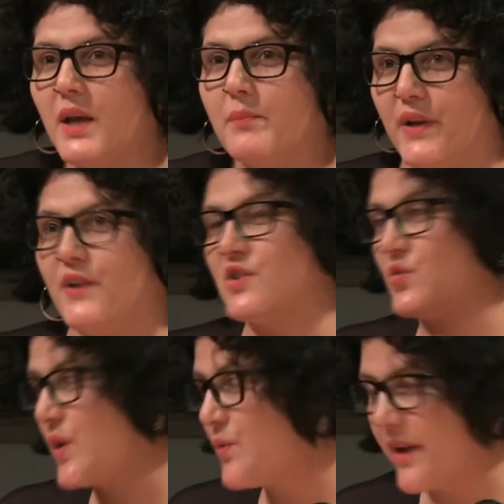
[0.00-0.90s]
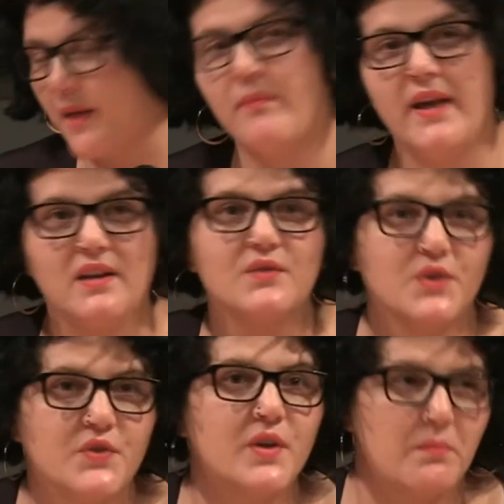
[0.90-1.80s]
because we were campaigning
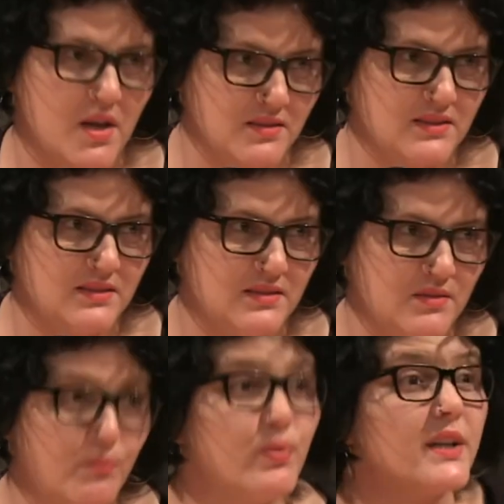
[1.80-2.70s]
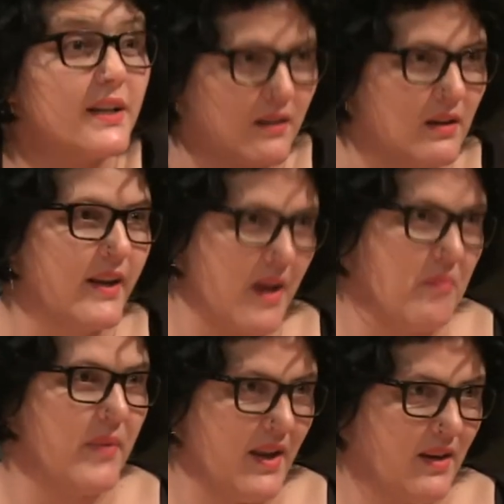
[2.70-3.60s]
for 3 months, politically
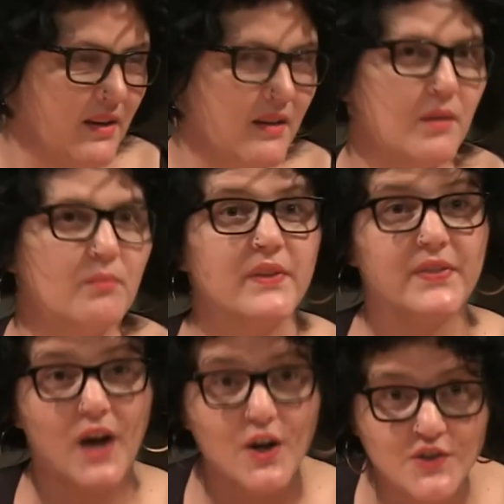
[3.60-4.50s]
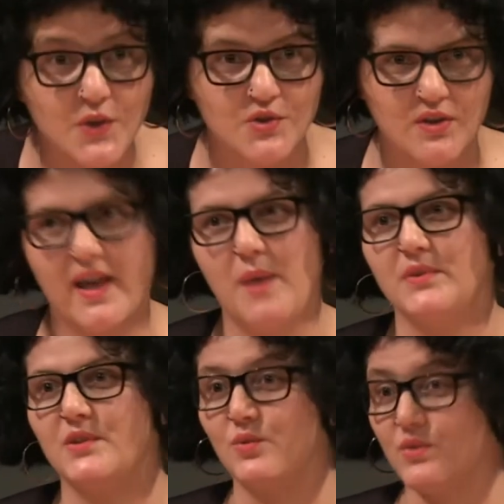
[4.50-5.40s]
campaigning. But our social
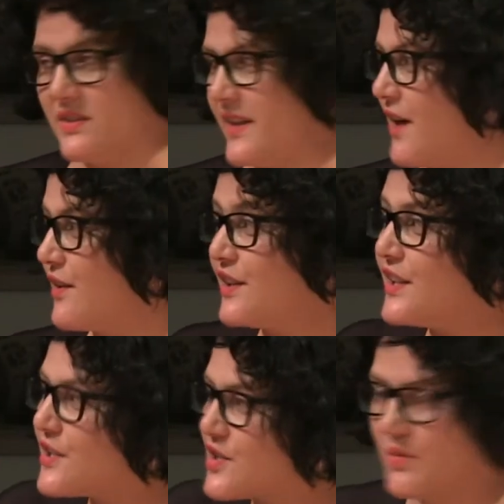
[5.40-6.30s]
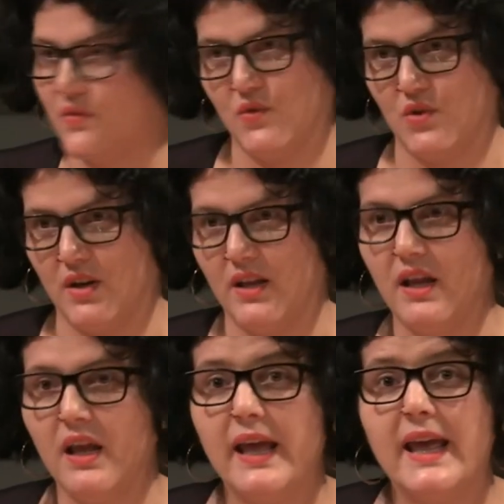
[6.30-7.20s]
capital was there years before,
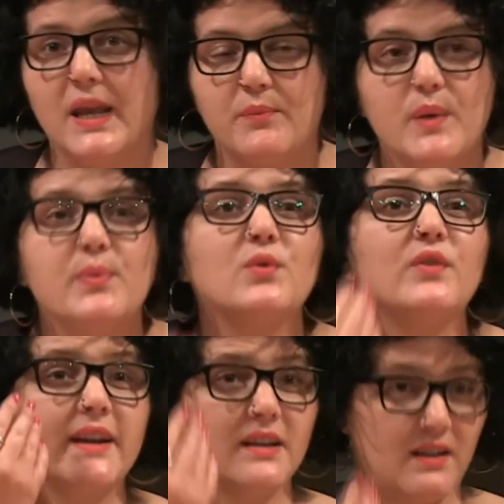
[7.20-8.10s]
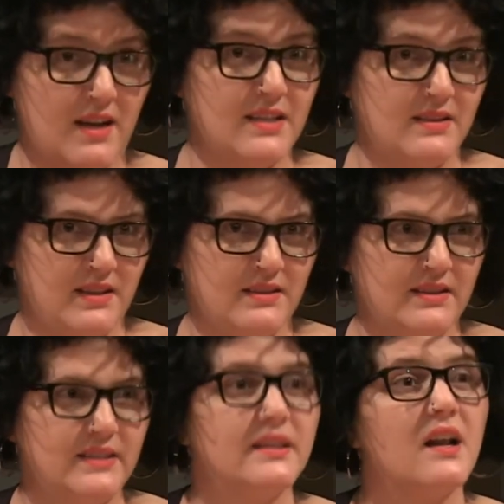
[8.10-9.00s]
and people recognized this.
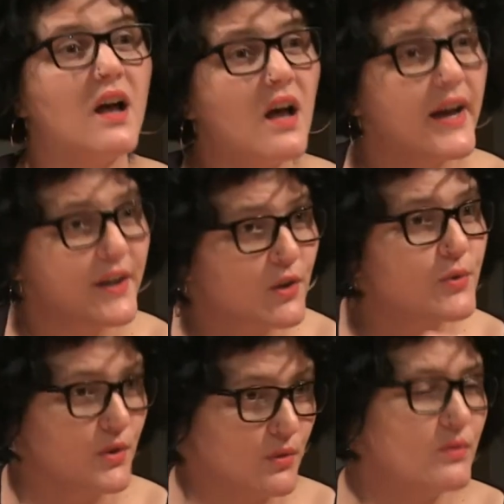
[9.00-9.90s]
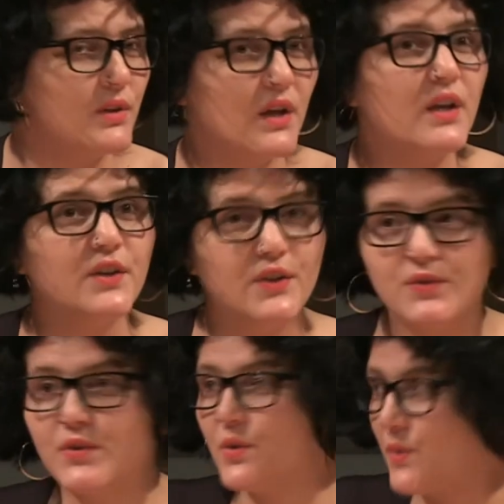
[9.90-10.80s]
They said, aha, I know you. You
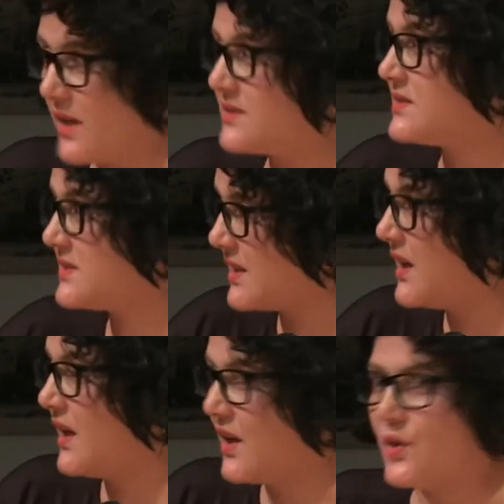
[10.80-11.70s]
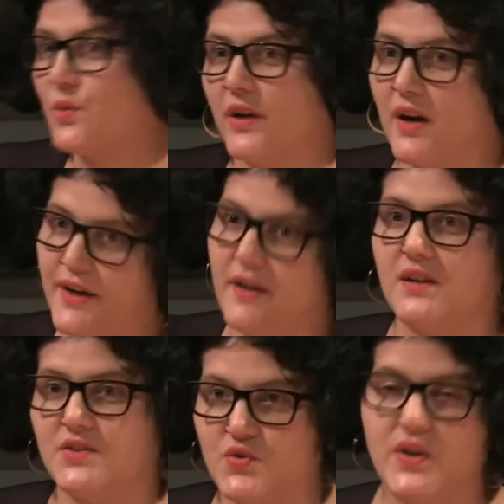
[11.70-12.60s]
were the ones who were guarding
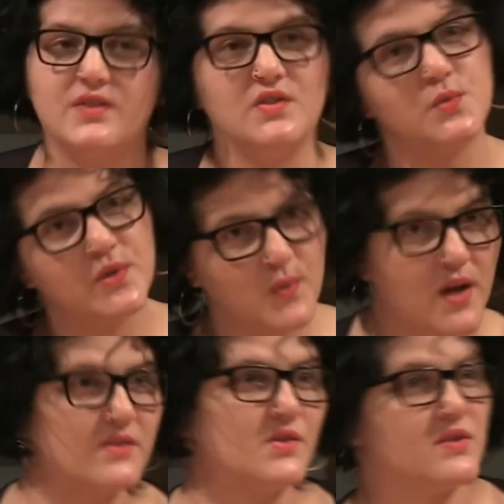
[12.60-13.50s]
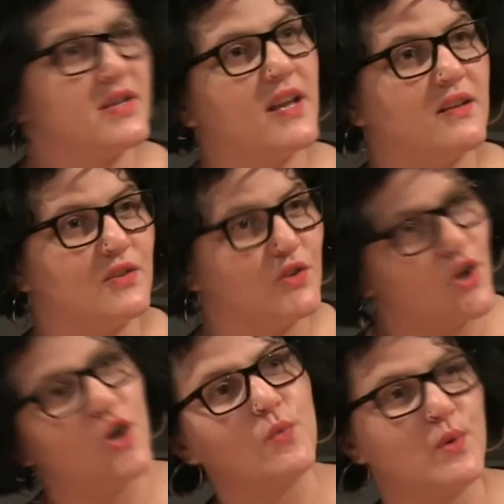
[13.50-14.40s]
our streets. You were the ones who said,
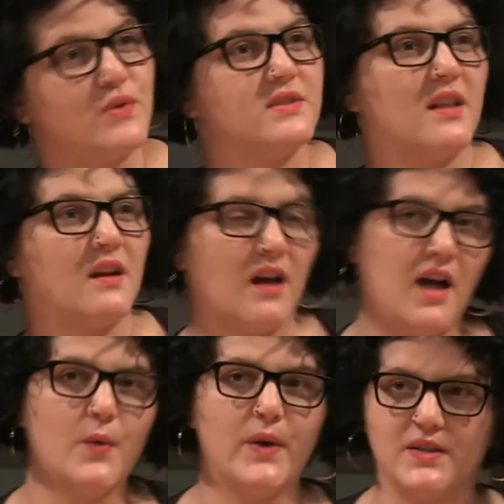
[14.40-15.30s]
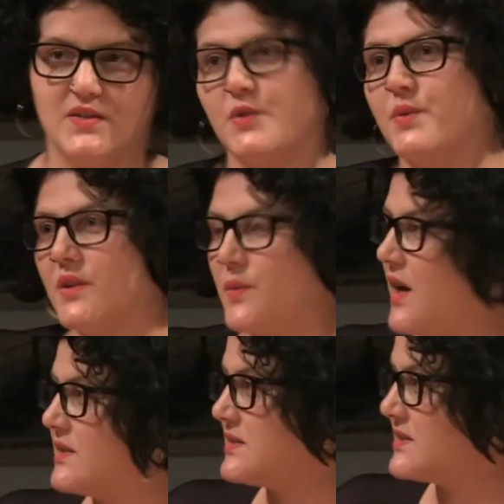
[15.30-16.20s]
no, we won't sell our highways. You were the
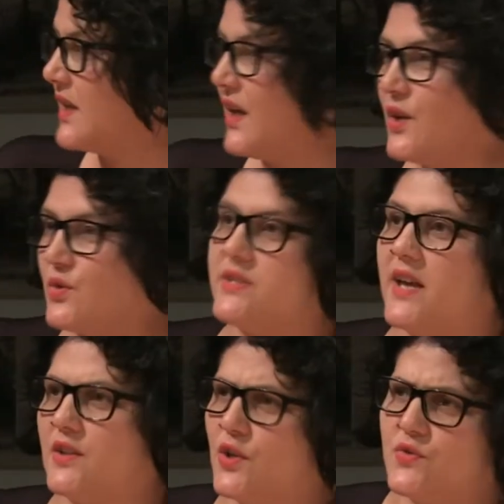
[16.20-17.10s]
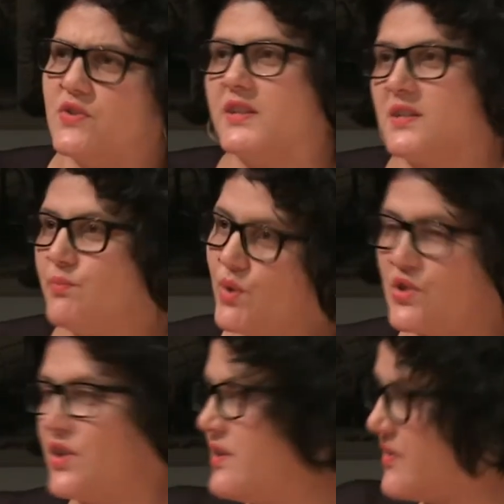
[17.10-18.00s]
ones who said no to this
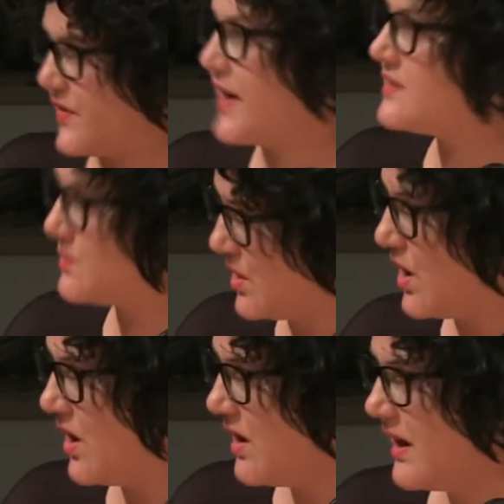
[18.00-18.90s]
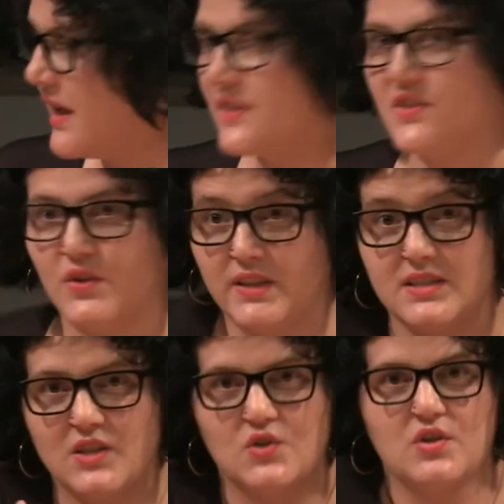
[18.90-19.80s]
bullshit referendum law. So
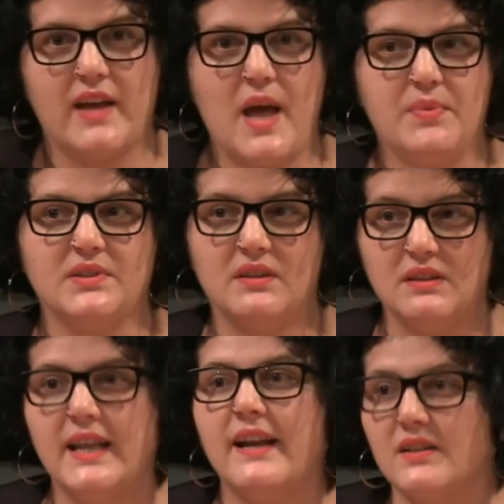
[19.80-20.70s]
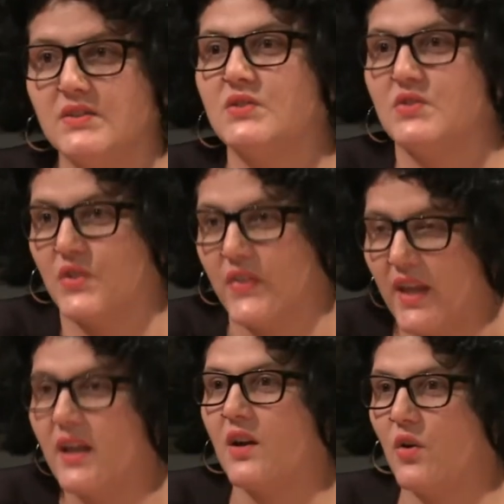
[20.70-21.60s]
this social capital led us to
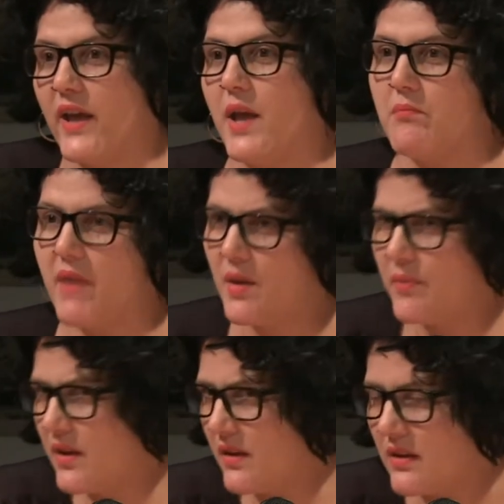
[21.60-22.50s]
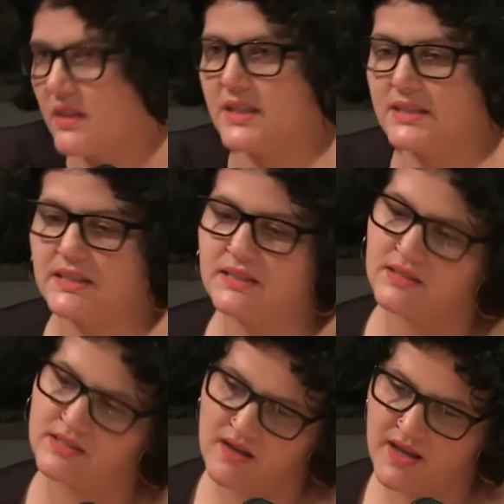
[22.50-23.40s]
think, okay, maybe this is
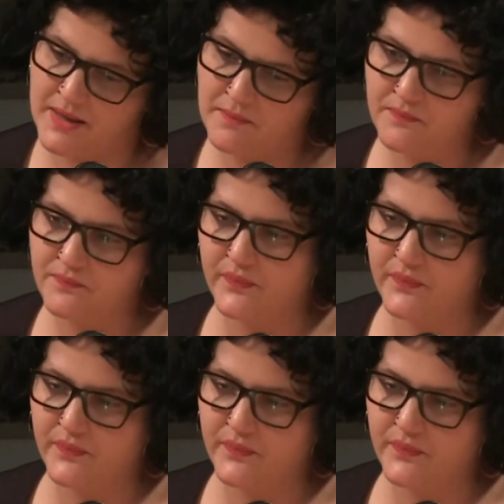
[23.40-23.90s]
the time